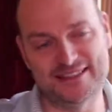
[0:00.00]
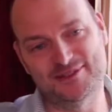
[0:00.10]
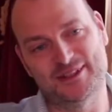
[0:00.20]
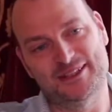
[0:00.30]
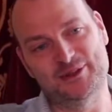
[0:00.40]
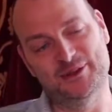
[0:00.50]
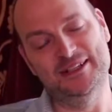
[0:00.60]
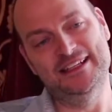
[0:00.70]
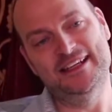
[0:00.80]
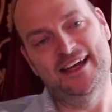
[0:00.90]
It's really cool.
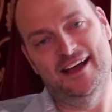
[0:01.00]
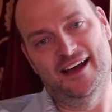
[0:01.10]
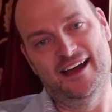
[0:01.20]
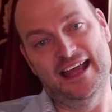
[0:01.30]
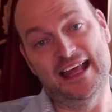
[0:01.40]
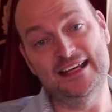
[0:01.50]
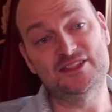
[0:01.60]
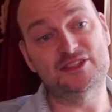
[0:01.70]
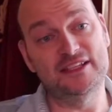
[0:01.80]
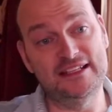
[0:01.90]
And
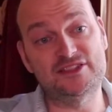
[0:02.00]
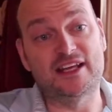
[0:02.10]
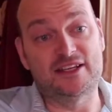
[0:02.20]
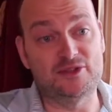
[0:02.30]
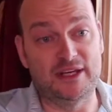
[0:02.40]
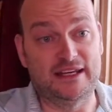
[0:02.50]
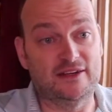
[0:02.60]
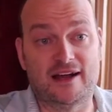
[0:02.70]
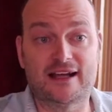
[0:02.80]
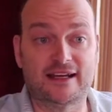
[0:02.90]
each set is unique.
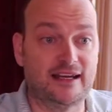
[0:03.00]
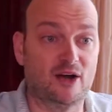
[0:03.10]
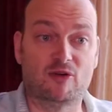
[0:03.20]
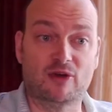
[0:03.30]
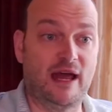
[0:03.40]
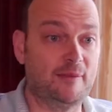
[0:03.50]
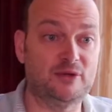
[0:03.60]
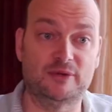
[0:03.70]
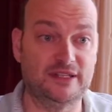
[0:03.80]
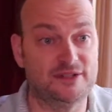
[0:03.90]
You're not going to get overlap
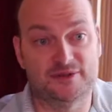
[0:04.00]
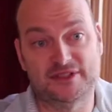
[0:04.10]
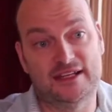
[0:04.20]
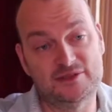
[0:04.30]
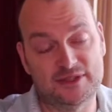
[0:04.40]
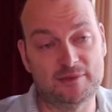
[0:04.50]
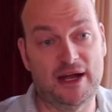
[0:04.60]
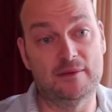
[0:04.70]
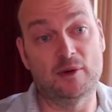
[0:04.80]
between the 2 sets when you buy